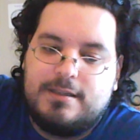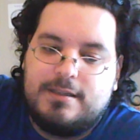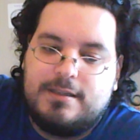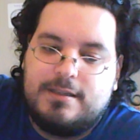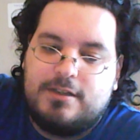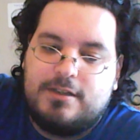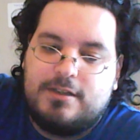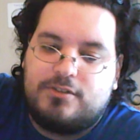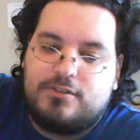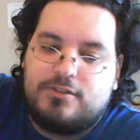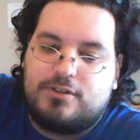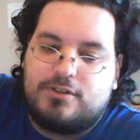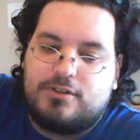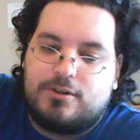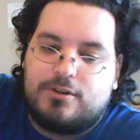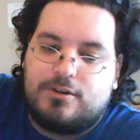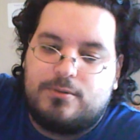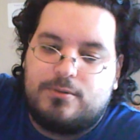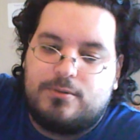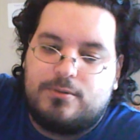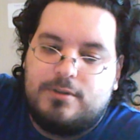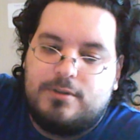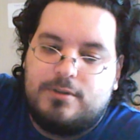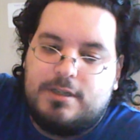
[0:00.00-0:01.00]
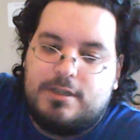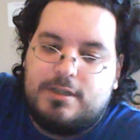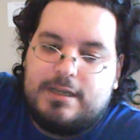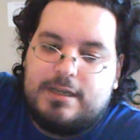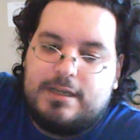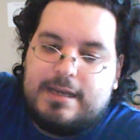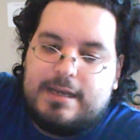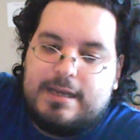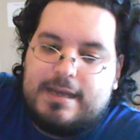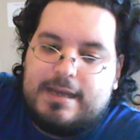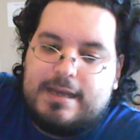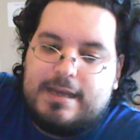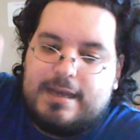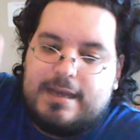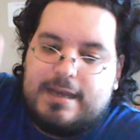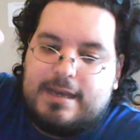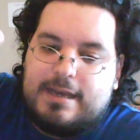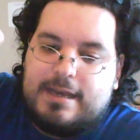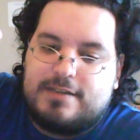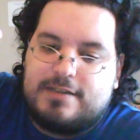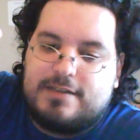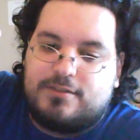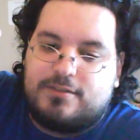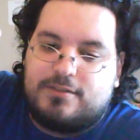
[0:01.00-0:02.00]
So
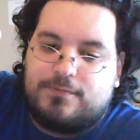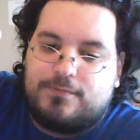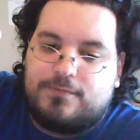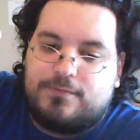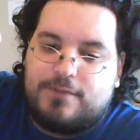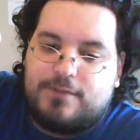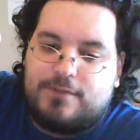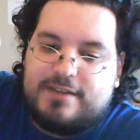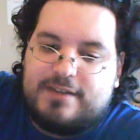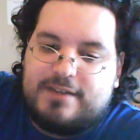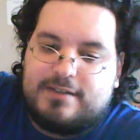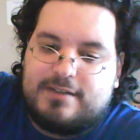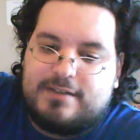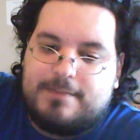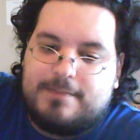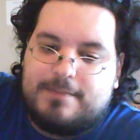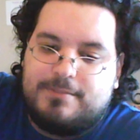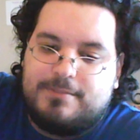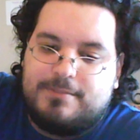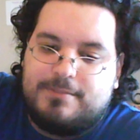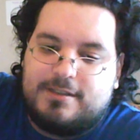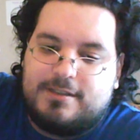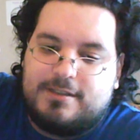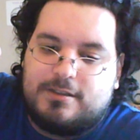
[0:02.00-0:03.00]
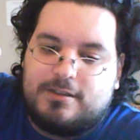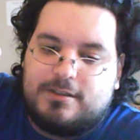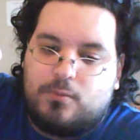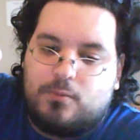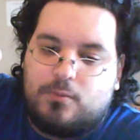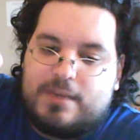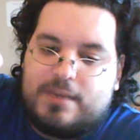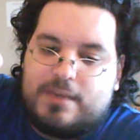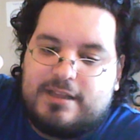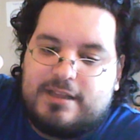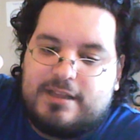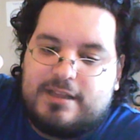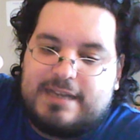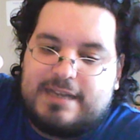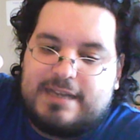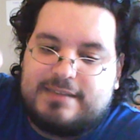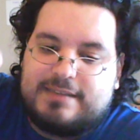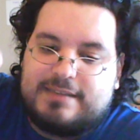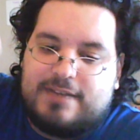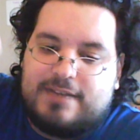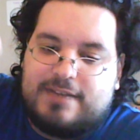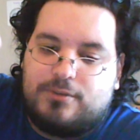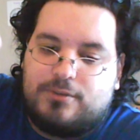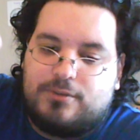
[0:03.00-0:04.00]
it just frees it up the wheel like
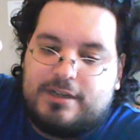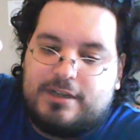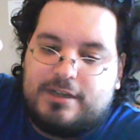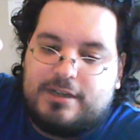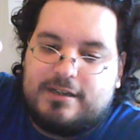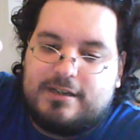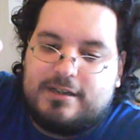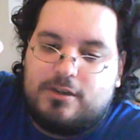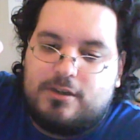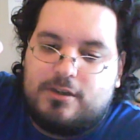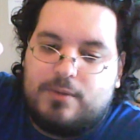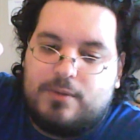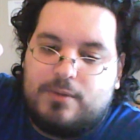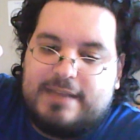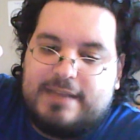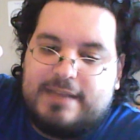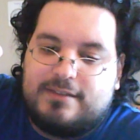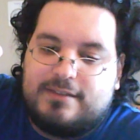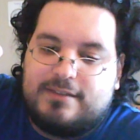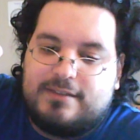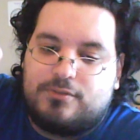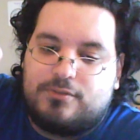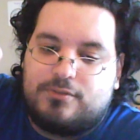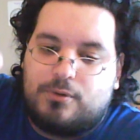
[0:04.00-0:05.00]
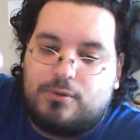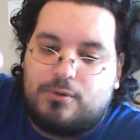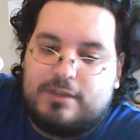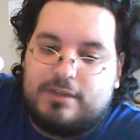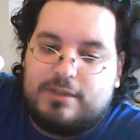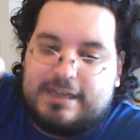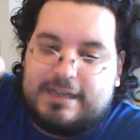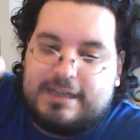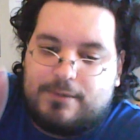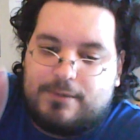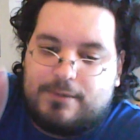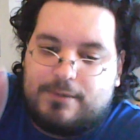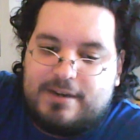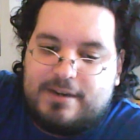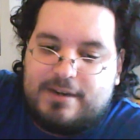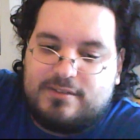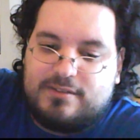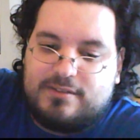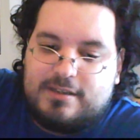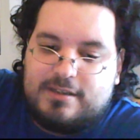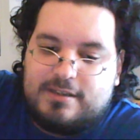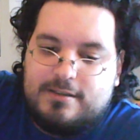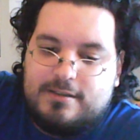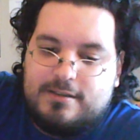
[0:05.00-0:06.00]
that, so you could go endless scrolling like
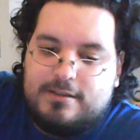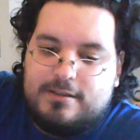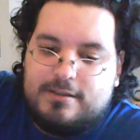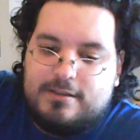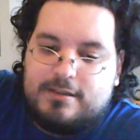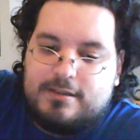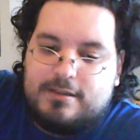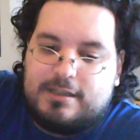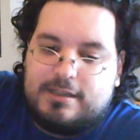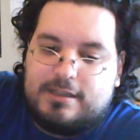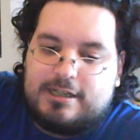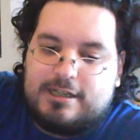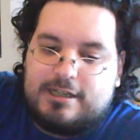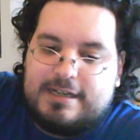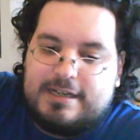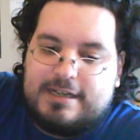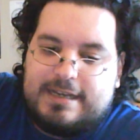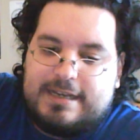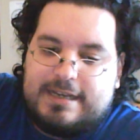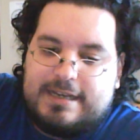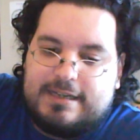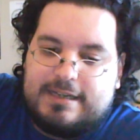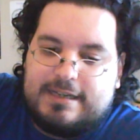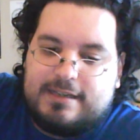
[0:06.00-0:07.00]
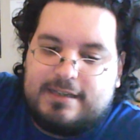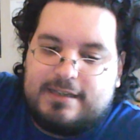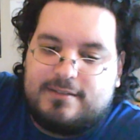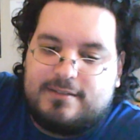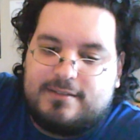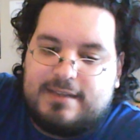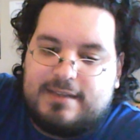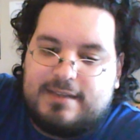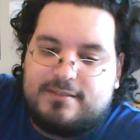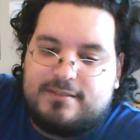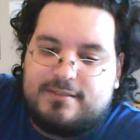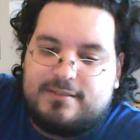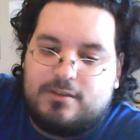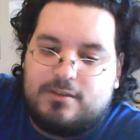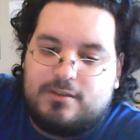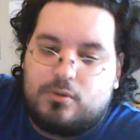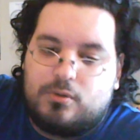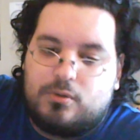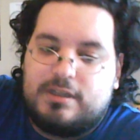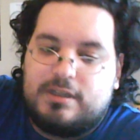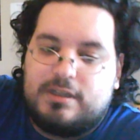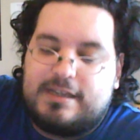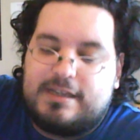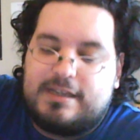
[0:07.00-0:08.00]
crazy. Click on it and it gets a nice little
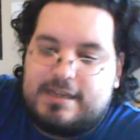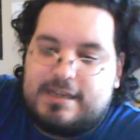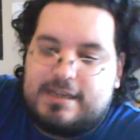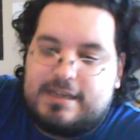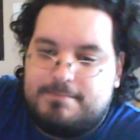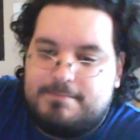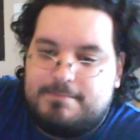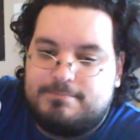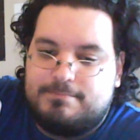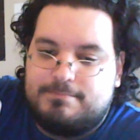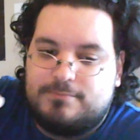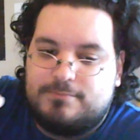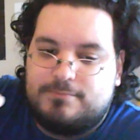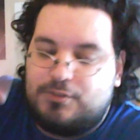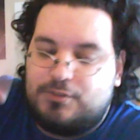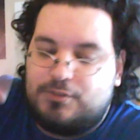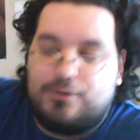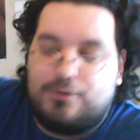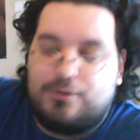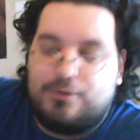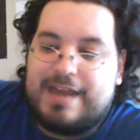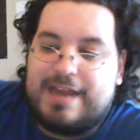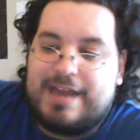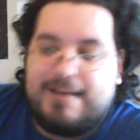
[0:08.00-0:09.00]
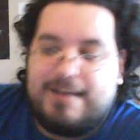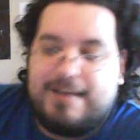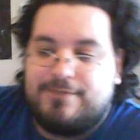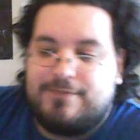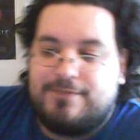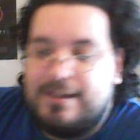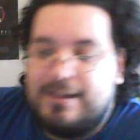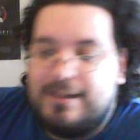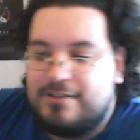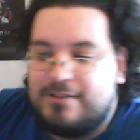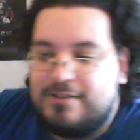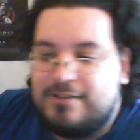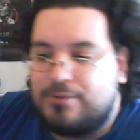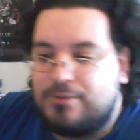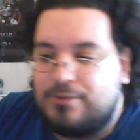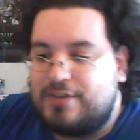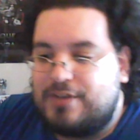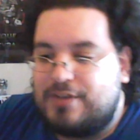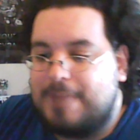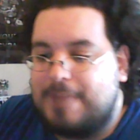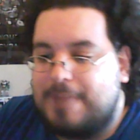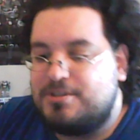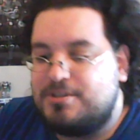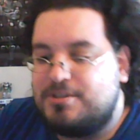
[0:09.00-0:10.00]
clicky. So you have those
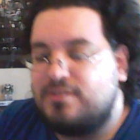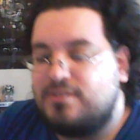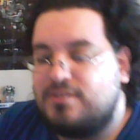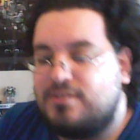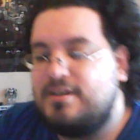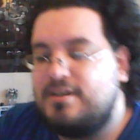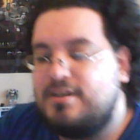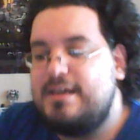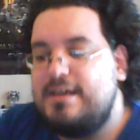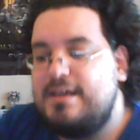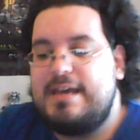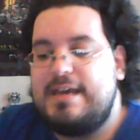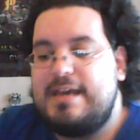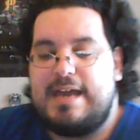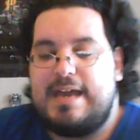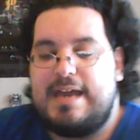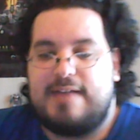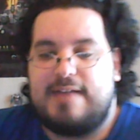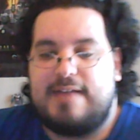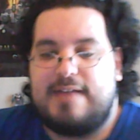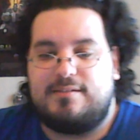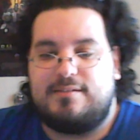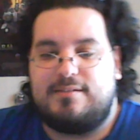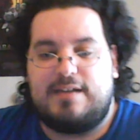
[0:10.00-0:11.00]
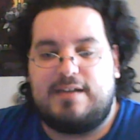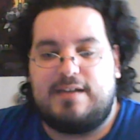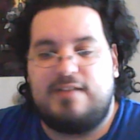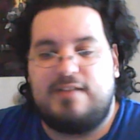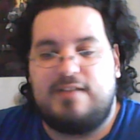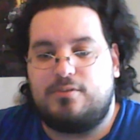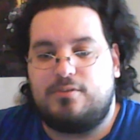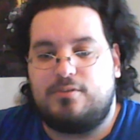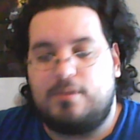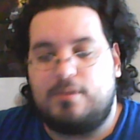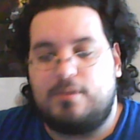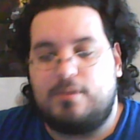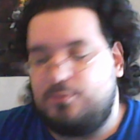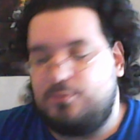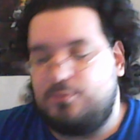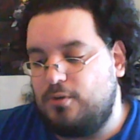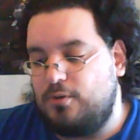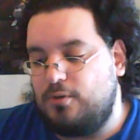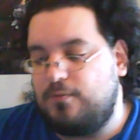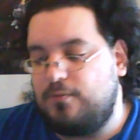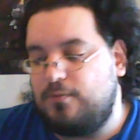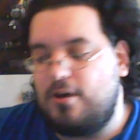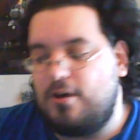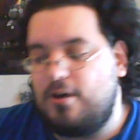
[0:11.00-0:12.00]
options. It has a nice grip so
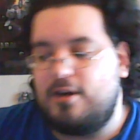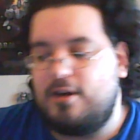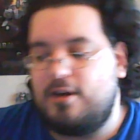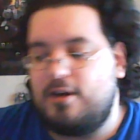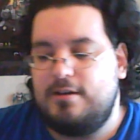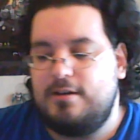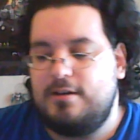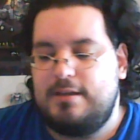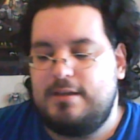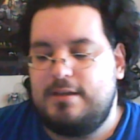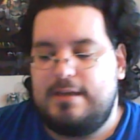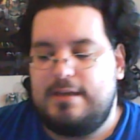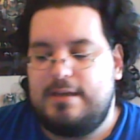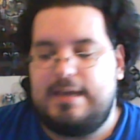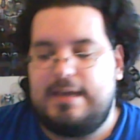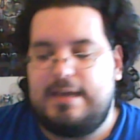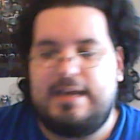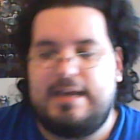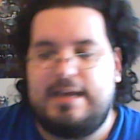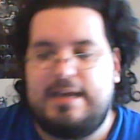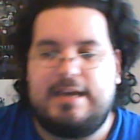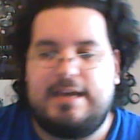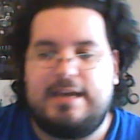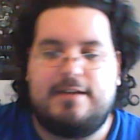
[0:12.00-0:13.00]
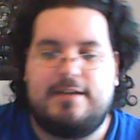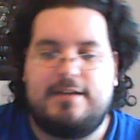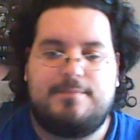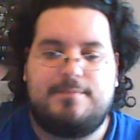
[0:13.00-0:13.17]
far, and